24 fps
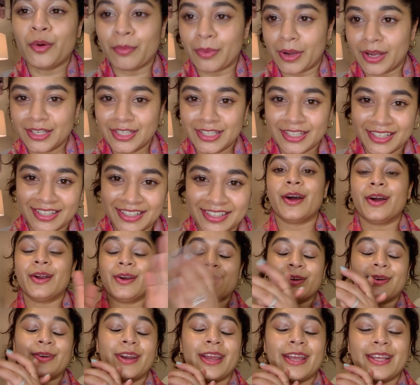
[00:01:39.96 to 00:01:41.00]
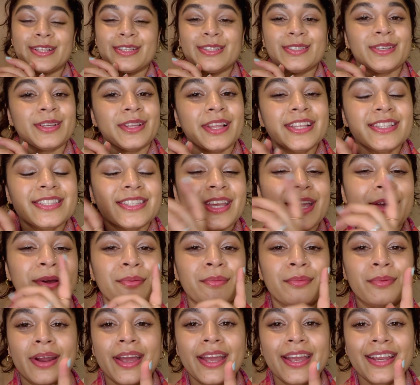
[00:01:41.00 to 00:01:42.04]
much. All right, so let's
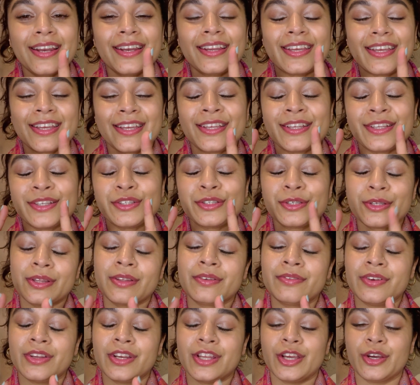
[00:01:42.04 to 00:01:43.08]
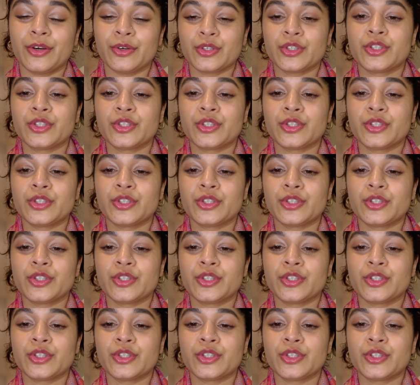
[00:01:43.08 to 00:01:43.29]
get right into the video.